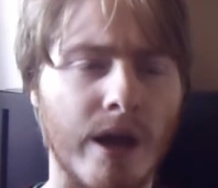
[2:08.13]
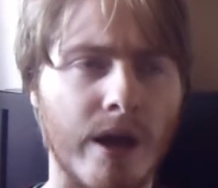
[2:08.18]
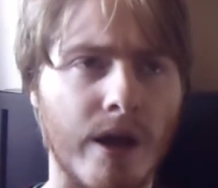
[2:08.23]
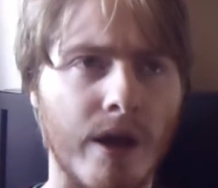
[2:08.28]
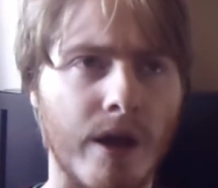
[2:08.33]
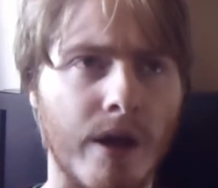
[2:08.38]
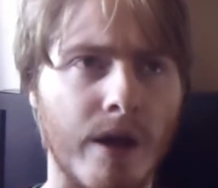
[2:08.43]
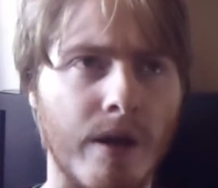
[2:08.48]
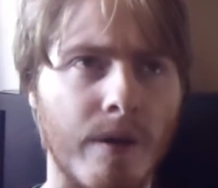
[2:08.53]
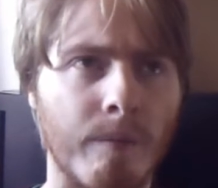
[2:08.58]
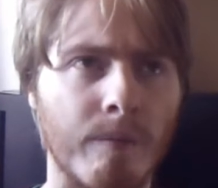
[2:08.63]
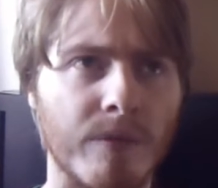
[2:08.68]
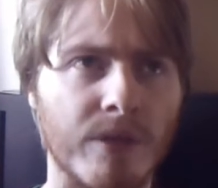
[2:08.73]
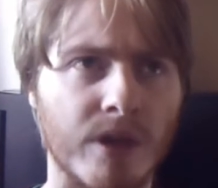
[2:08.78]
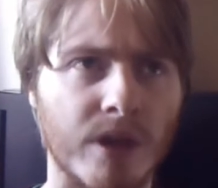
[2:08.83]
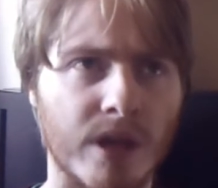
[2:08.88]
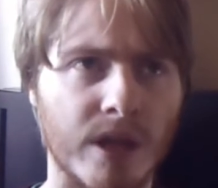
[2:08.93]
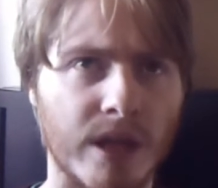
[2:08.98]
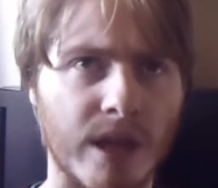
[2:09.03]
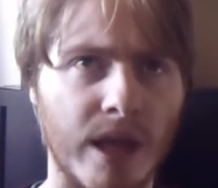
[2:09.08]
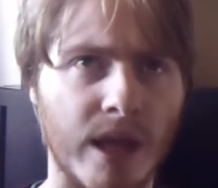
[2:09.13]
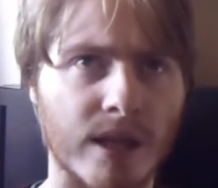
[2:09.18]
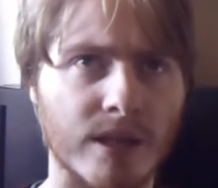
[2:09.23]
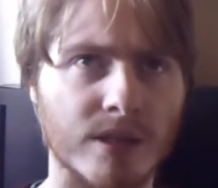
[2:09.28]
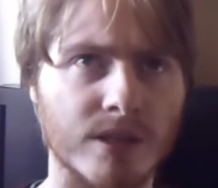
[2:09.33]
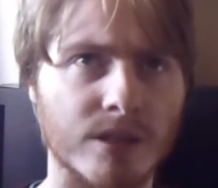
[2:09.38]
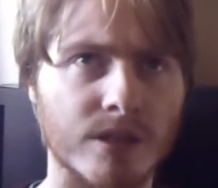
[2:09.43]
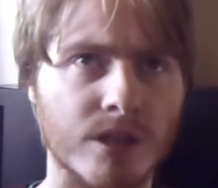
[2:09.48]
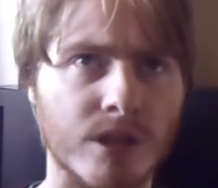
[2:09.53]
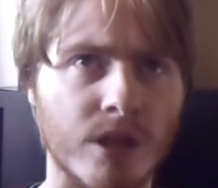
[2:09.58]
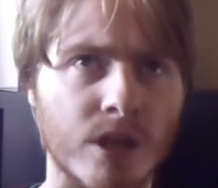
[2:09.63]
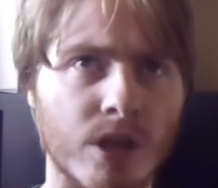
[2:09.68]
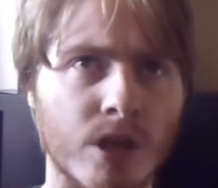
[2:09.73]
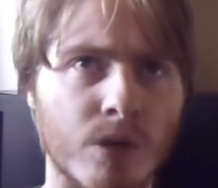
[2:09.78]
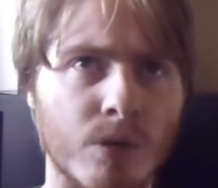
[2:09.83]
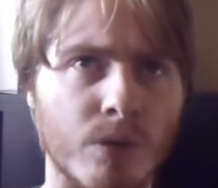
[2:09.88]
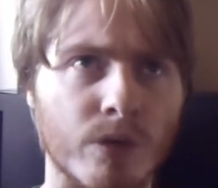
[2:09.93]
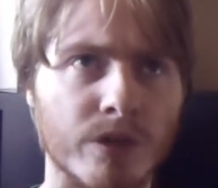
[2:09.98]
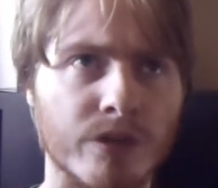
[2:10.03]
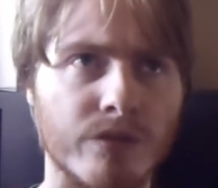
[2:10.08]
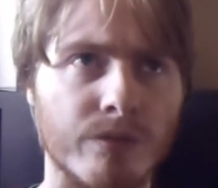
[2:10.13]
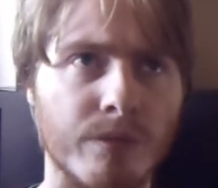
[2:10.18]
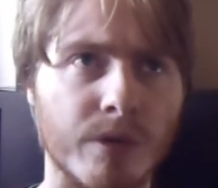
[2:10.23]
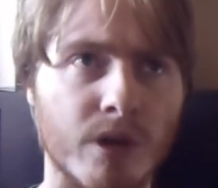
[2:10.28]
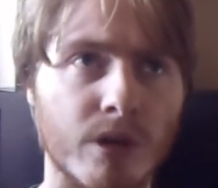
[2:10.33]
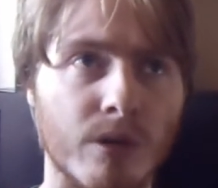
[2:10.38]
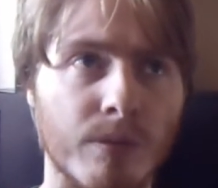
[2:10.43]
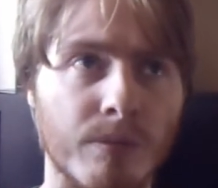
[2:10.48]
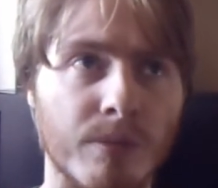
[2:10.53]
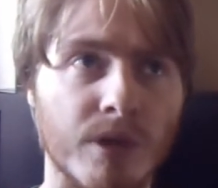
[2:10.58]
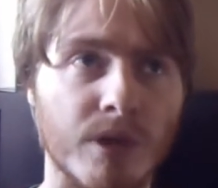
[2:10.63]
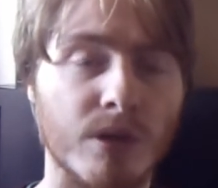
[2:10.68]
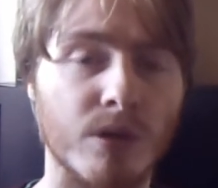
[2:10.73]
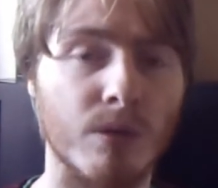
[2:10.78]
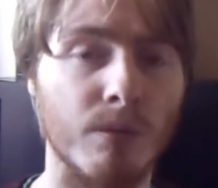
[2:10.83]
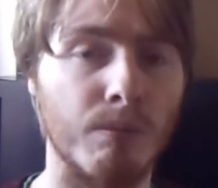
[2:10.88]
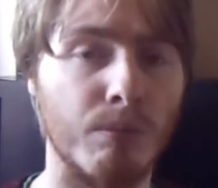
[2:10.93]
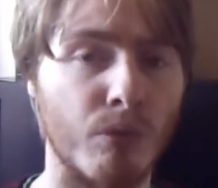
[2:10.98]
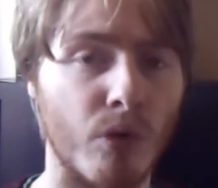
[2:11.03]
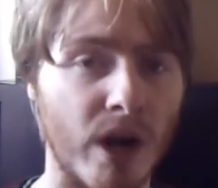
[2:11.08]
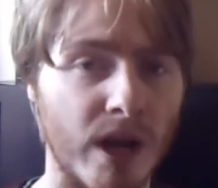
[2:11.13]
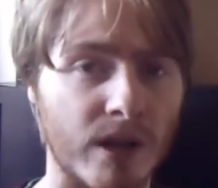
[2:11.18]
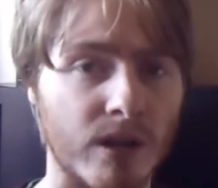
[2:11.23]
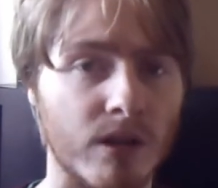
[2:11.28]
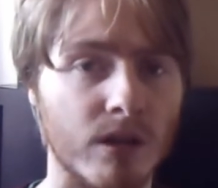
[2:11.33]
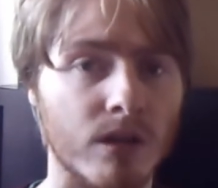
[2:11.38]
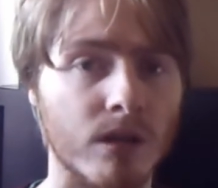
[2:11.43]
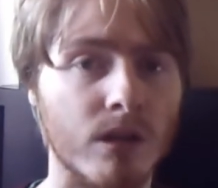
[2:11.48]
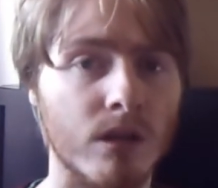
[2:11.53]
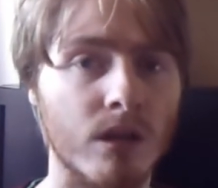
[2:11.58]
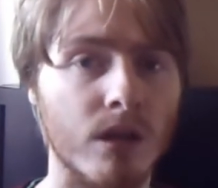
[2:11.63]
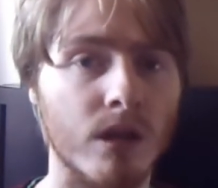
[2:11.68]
um, the Kinect was from a company called Brekel,